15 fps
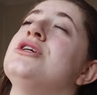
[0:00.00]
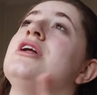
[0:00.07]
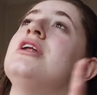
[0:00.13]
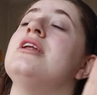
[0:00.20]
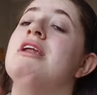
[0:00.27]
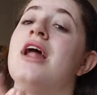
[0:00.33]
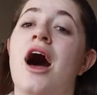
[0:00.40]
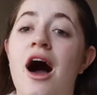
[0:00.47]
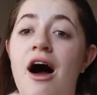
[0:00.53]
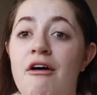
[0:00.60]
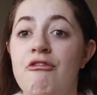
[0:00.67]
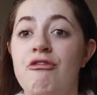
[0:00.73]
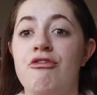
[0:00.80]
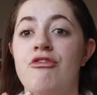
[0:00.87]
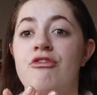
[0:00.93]
to
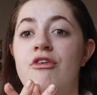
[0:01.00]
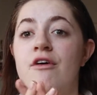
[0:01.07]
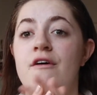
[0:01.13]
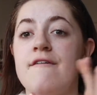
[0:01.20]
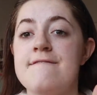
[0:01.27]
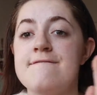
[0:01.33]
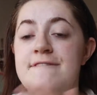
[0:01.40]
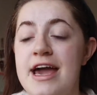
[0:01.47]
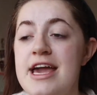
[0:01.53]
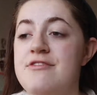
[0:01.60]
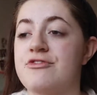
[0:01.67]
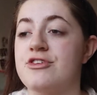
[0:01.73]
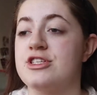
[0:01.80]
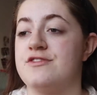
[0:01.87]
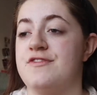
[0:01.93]
love
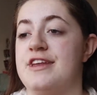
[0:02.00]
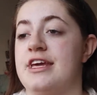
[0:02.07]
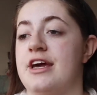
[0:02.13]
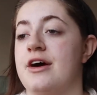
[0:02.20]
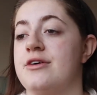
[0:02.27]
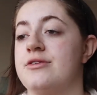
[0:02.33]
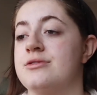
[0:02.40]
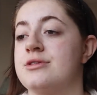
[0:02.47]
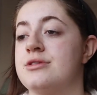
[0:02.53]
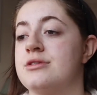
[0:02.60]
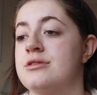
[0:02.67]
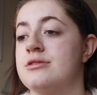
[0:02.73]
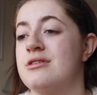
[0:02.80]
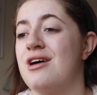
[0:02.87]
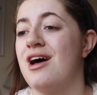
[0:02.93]
favorites
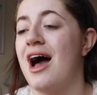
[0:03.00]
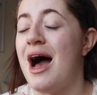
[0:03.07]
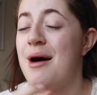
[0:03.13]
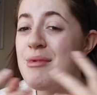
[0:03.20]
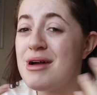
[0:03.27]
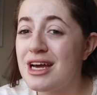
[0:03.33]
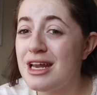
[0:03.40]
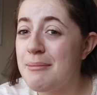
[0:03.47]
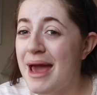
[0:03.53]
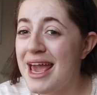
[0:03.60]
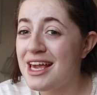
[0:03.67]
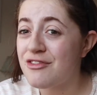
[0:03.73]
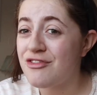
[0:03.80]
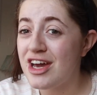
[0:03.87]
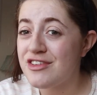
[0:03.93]
videos. Am I gonna
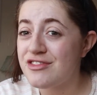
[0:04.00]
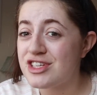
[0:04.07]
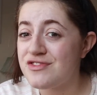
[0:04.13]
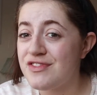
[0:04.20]
make a favorites